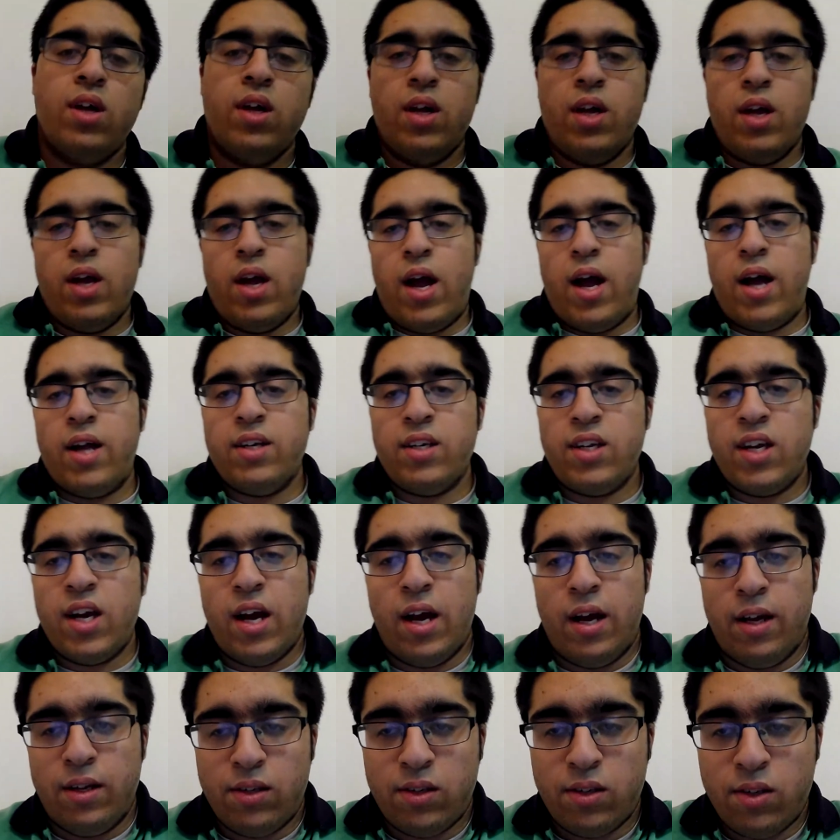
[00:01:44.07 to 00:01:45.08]
And
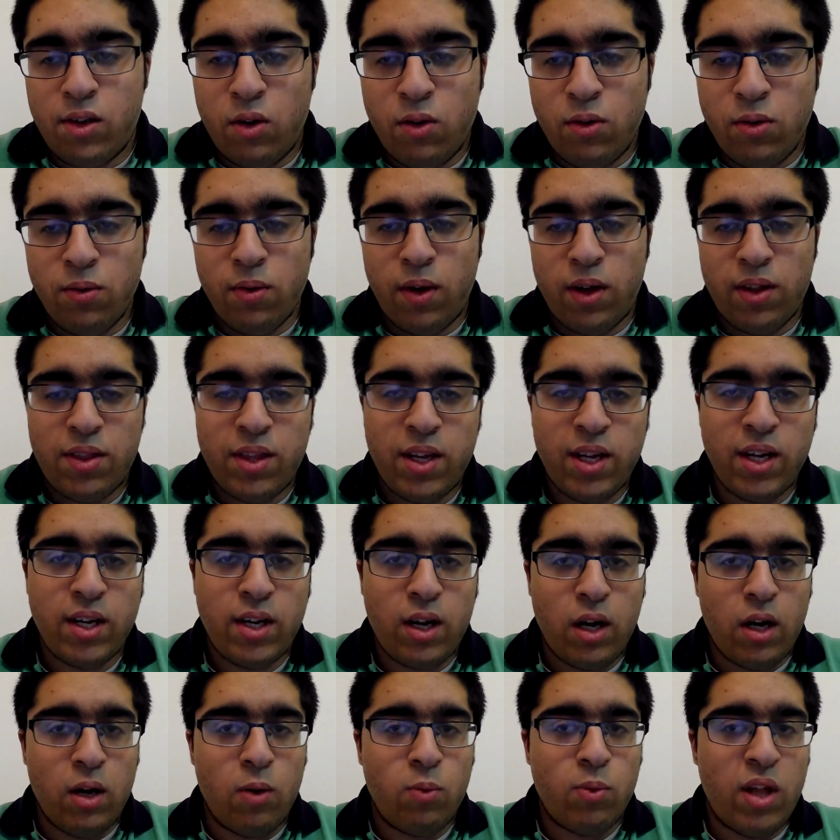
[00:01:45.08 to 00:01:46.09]
yeah, so I
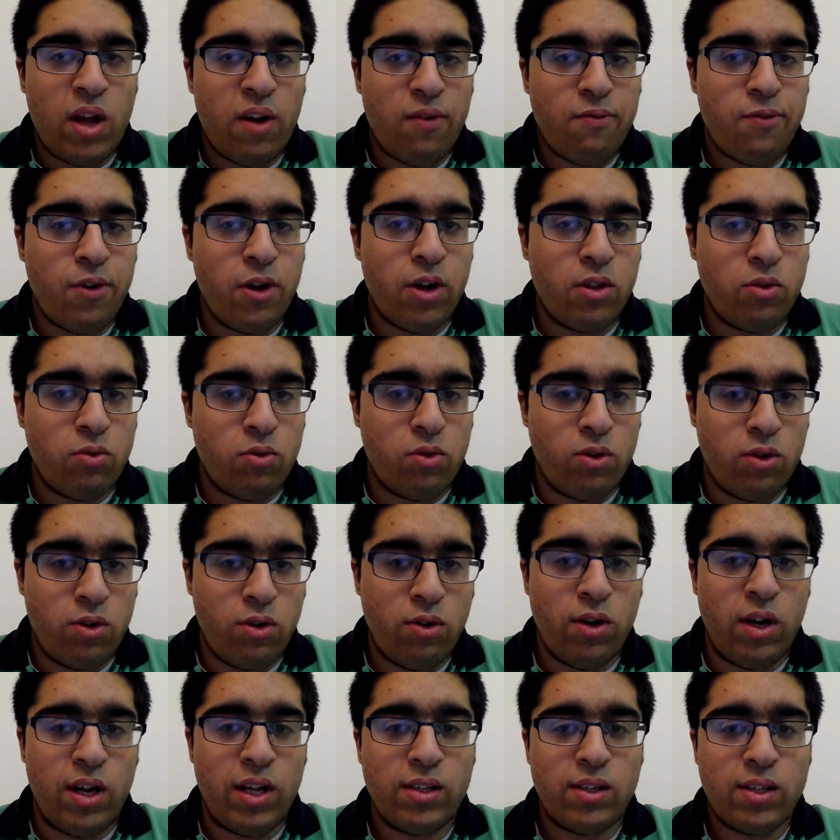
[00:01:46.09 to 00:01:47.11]
think without further ado,
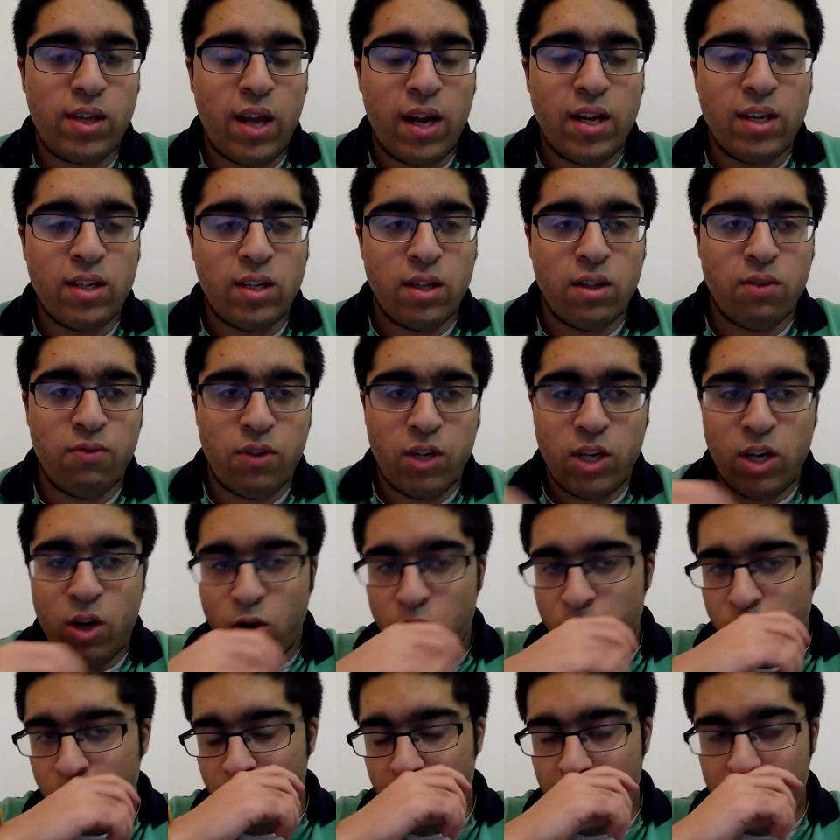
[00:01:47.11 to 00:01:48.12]
let's get into the
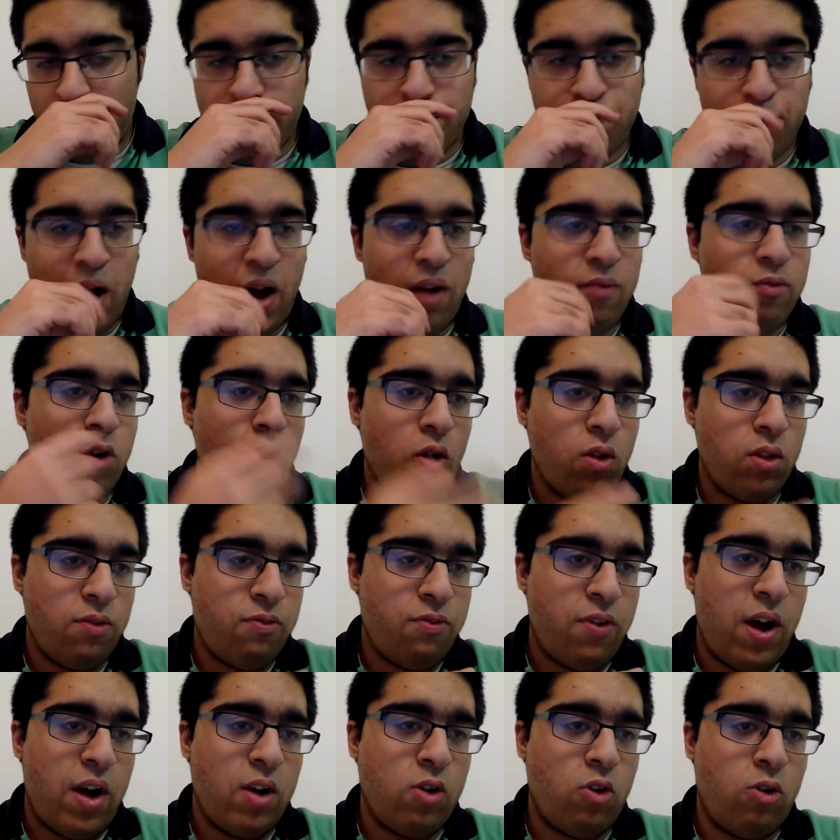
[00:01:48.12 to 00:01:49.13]
video. I've got the
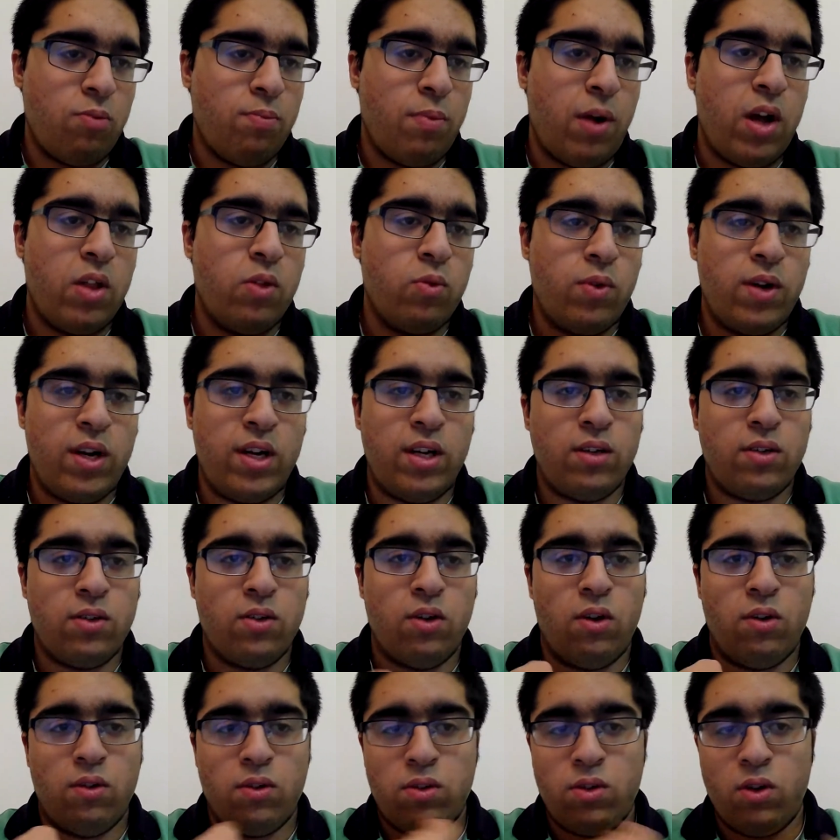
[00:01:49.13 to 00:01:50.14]
fan on, by the way,
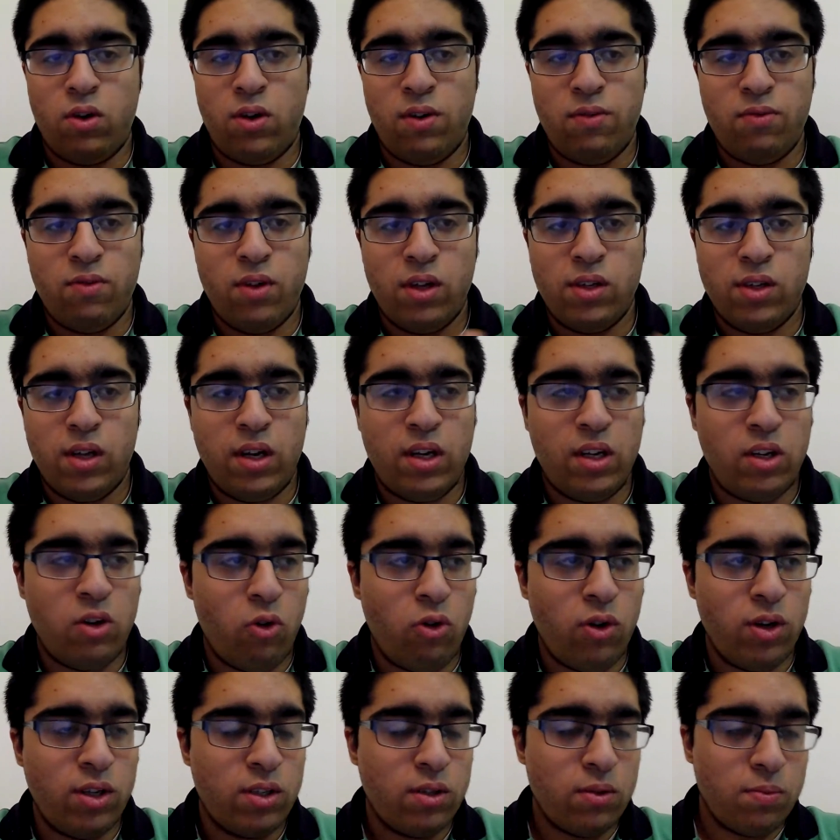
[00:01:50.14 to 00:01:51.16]
so sorry if there's any
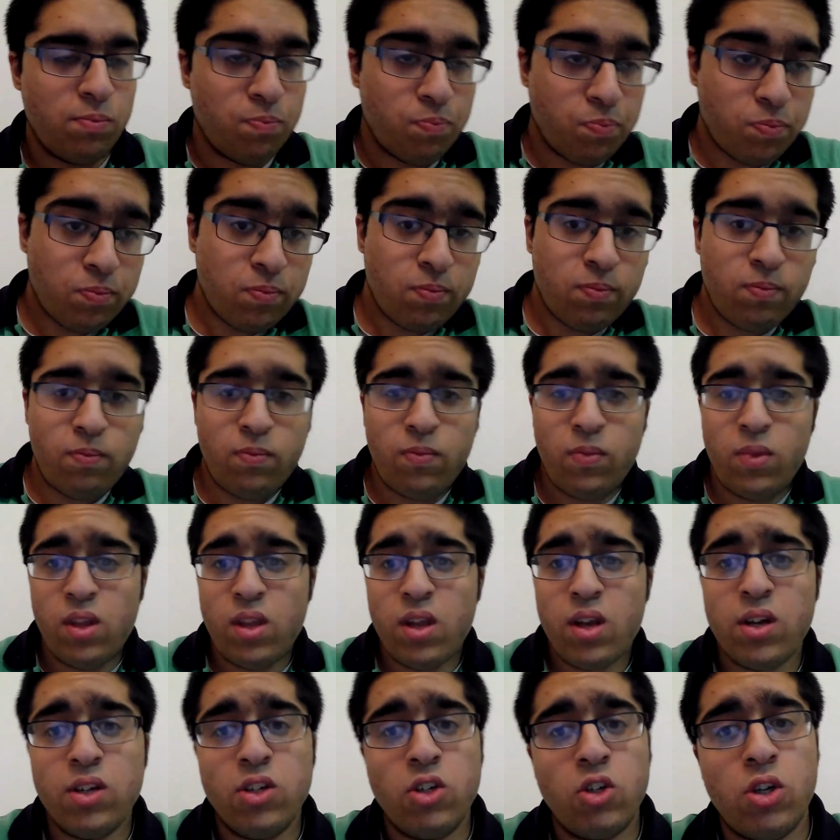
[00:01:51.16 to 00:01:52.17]
noise.
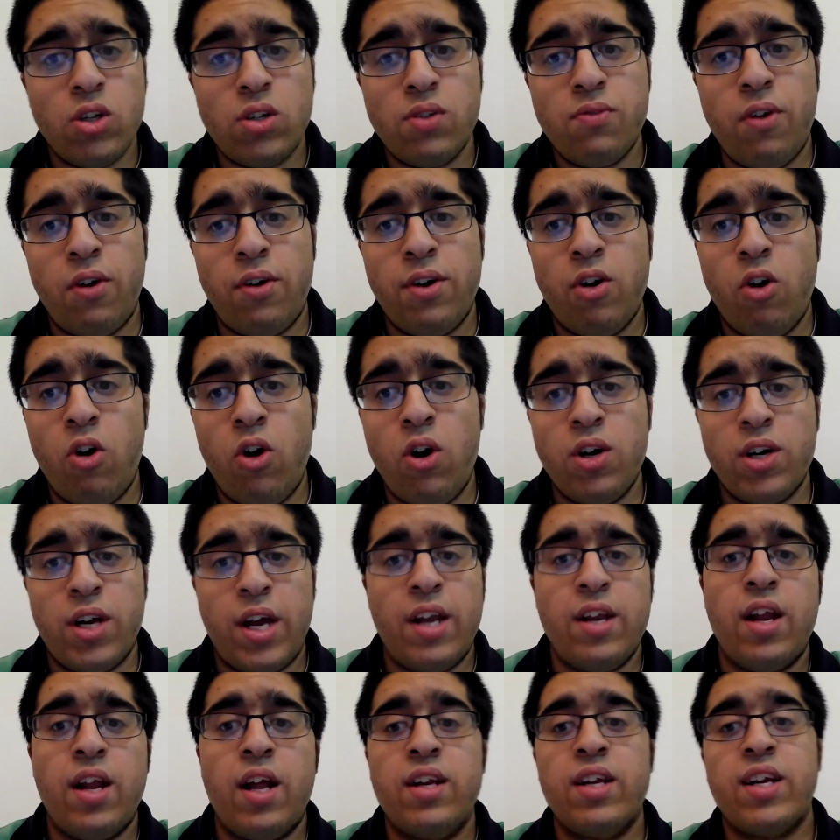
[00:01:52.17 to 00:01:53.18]
It's just very hot
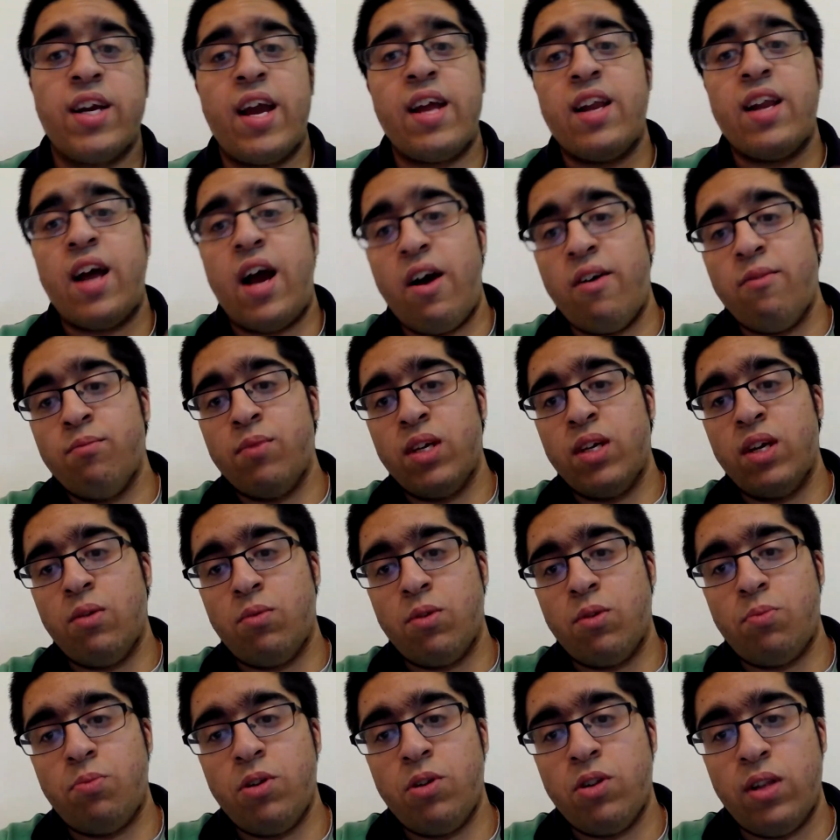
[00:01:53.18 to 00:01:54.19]
again, and again I haven't been able
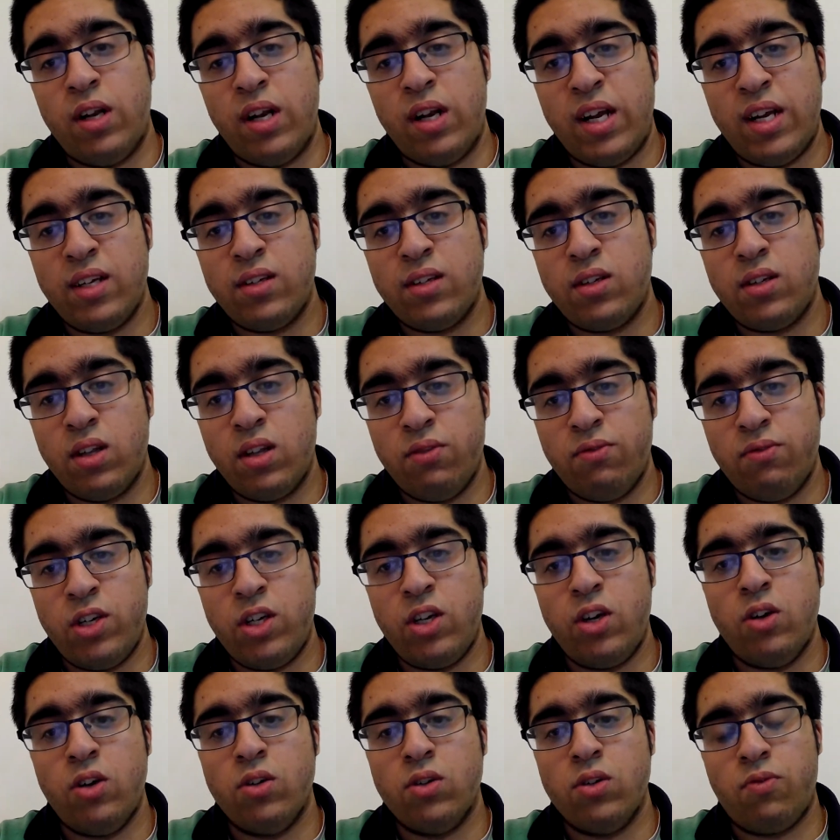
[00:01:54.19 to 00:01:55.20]
to put the links to the
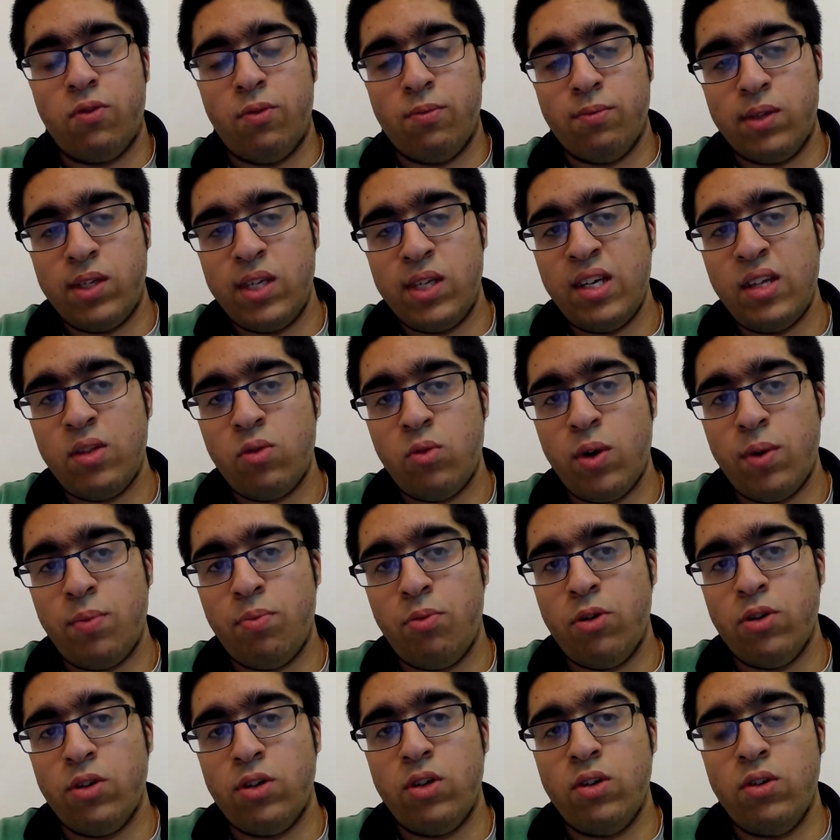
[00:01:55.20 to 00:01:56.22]
videos from
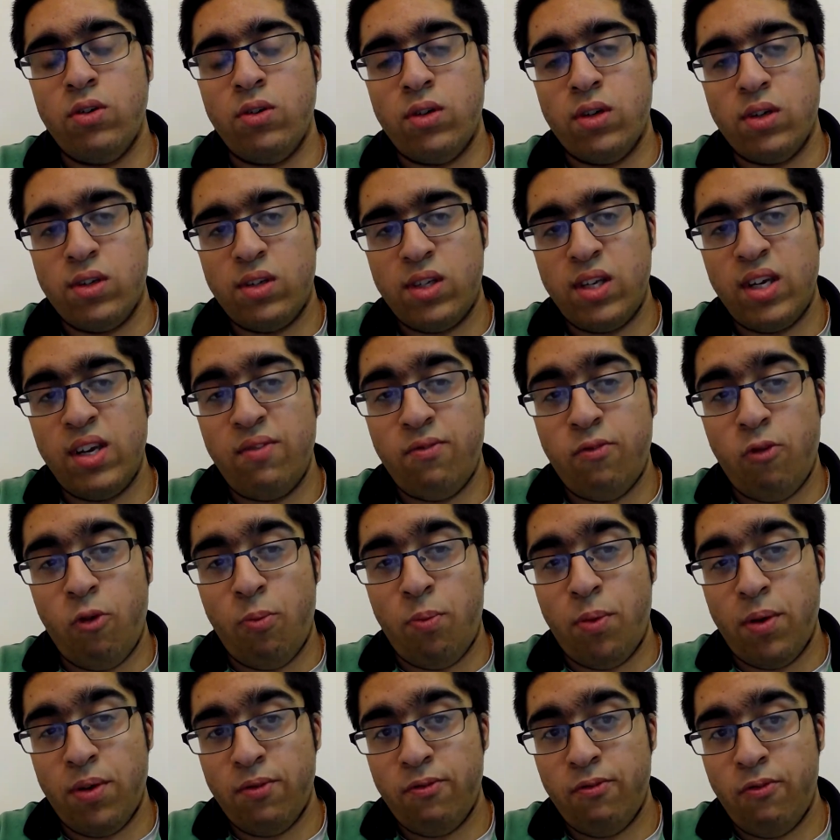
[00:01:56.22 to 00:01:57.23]
C3.2 to
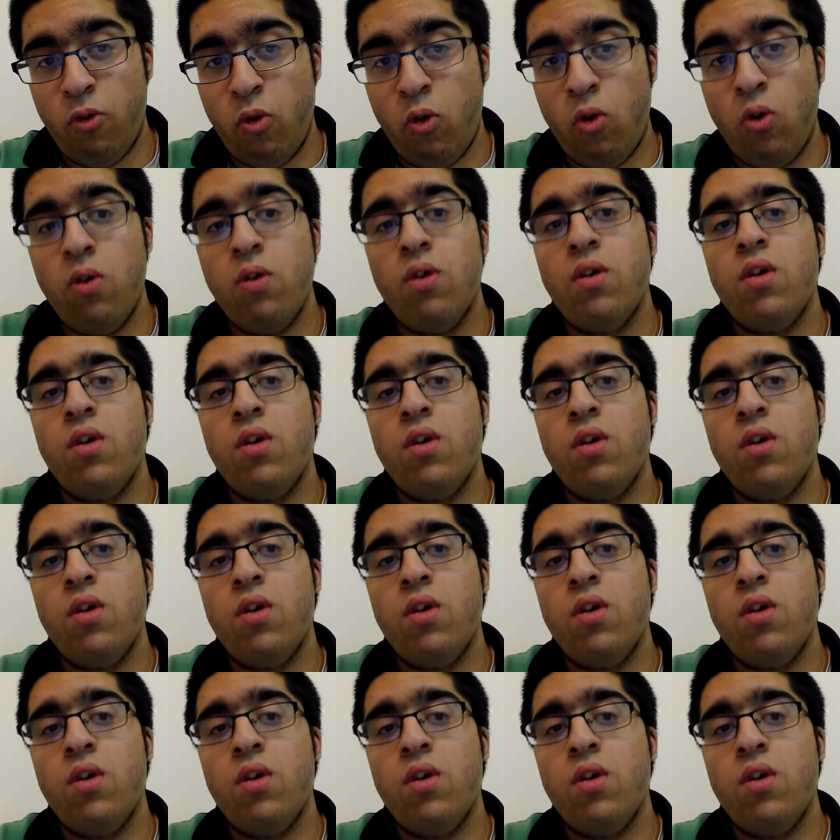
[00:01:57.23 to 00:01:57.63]
C4.4,